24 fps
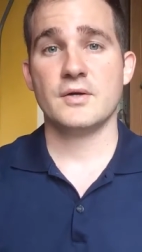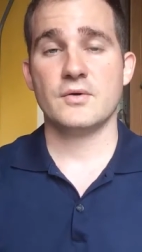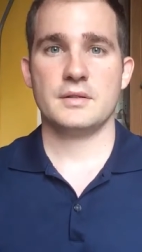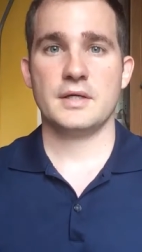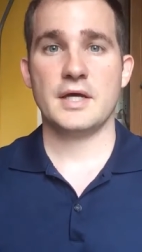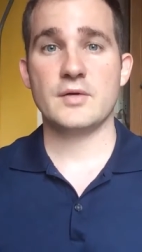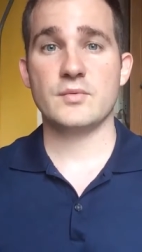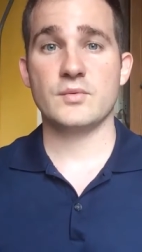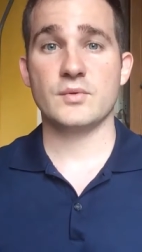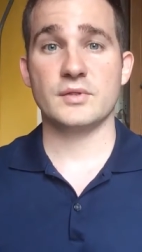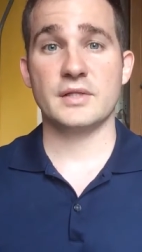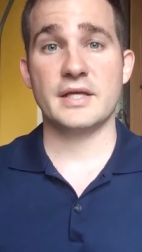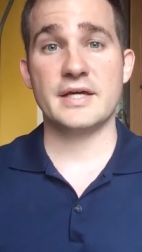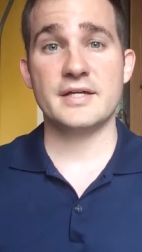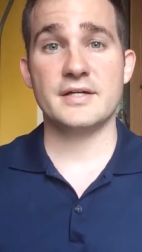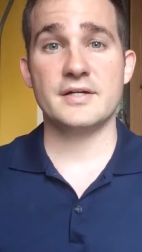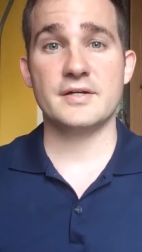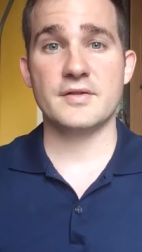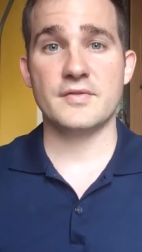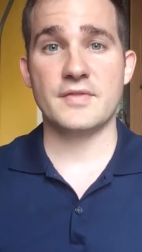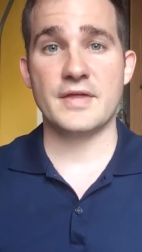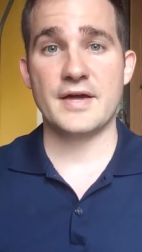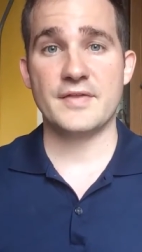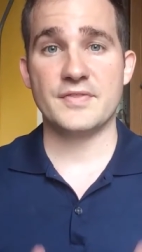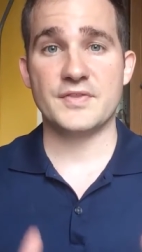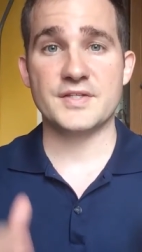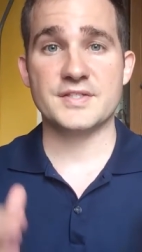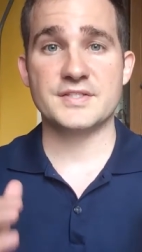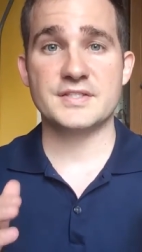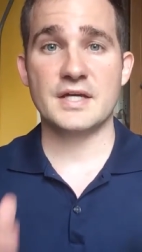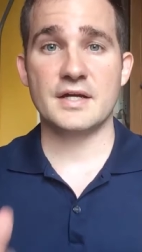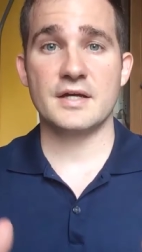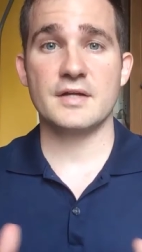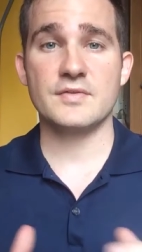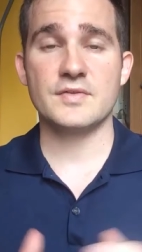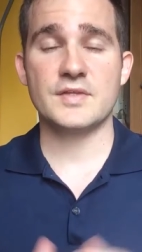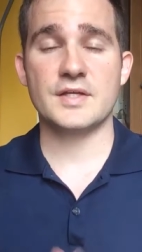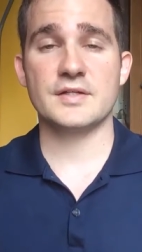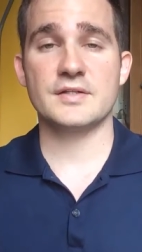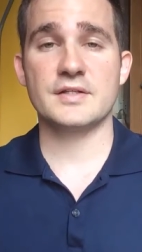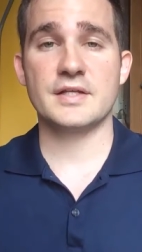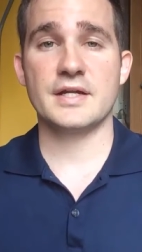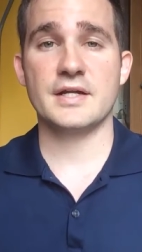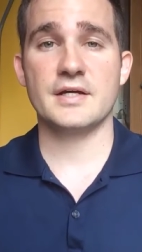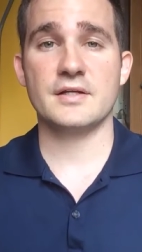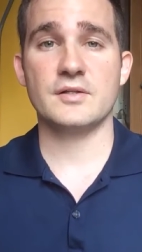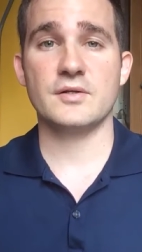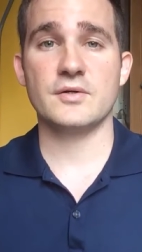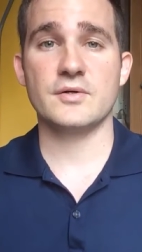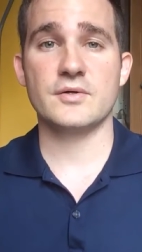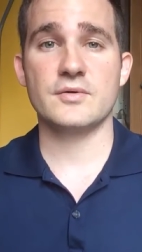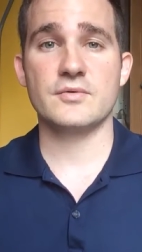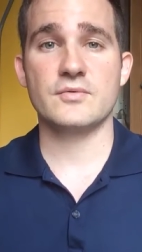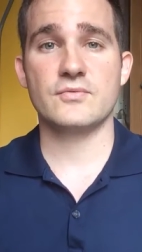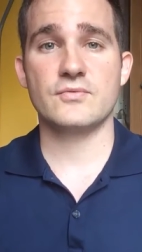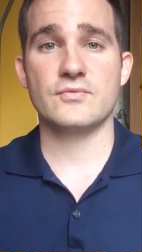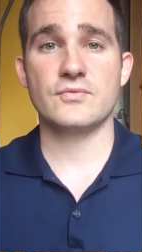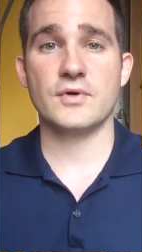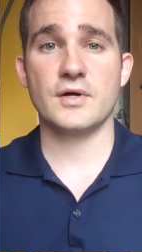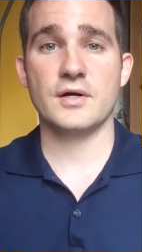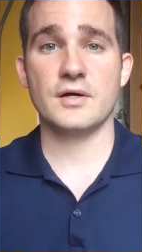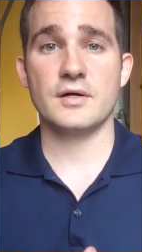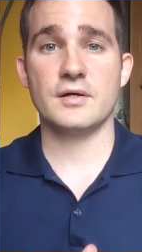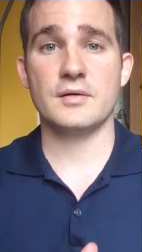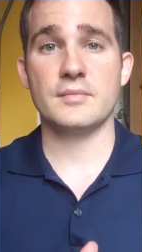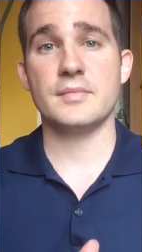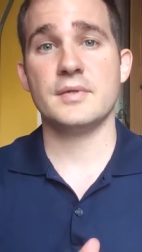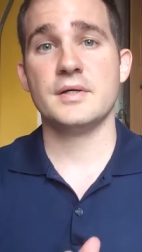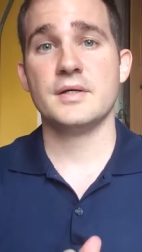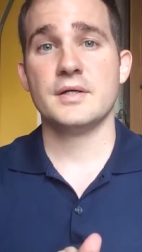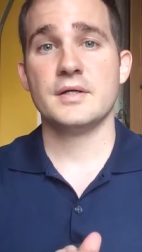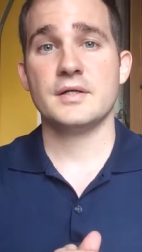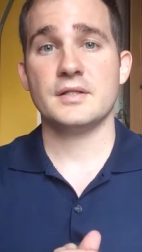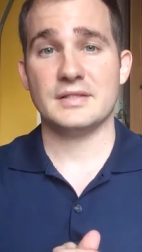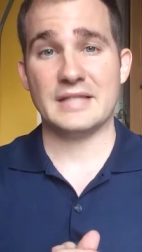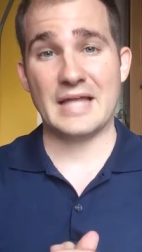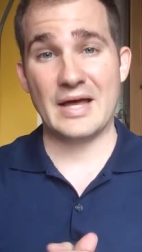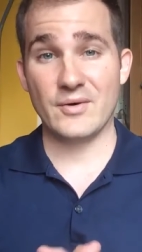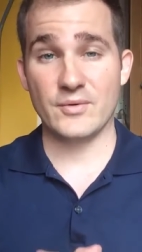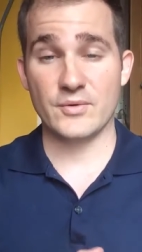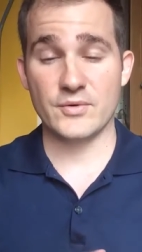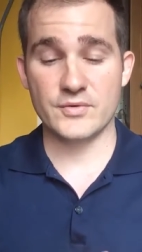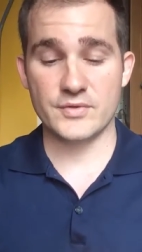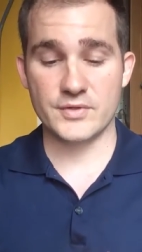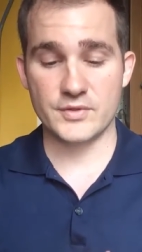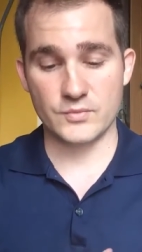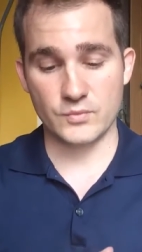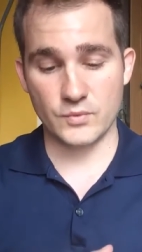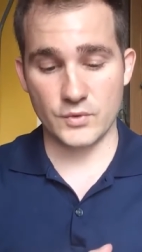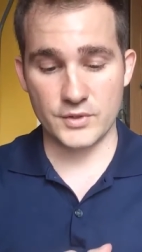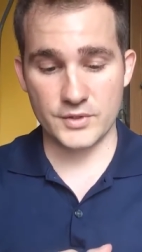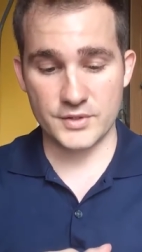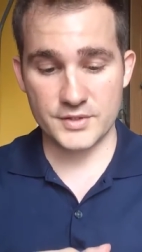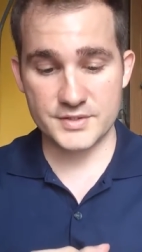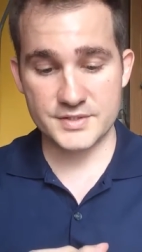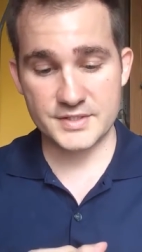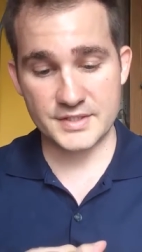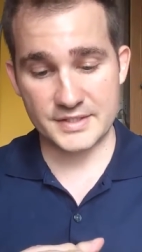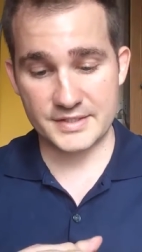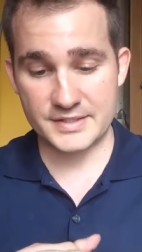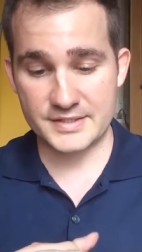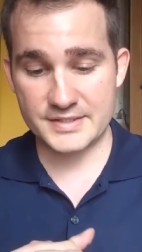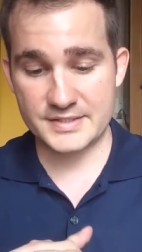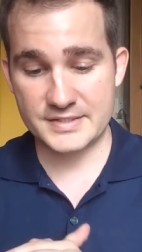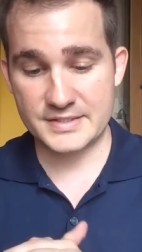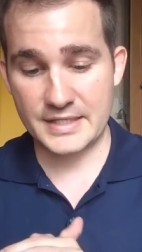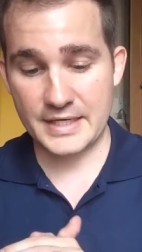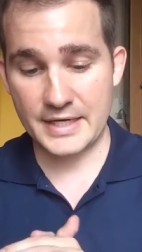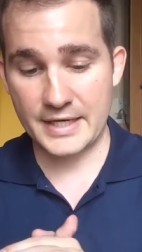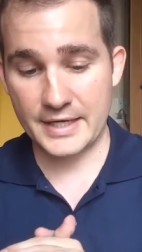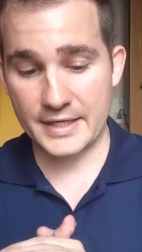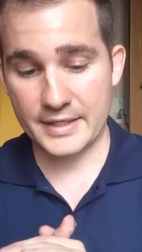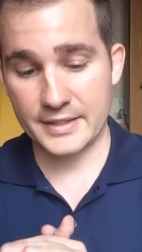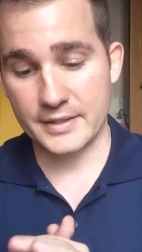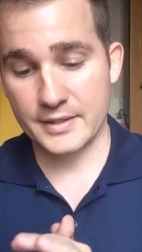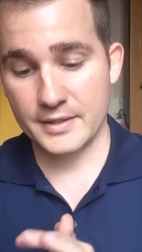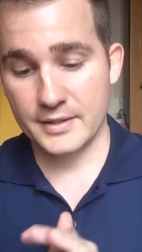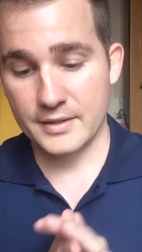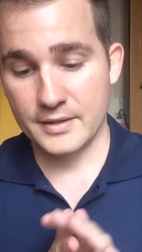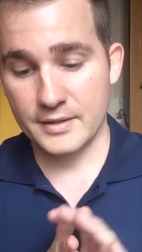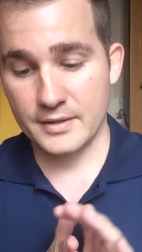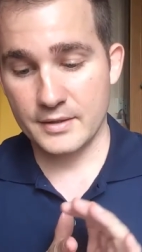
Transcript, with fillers: And related to that, the second thing that I learned from Louder Than Words is that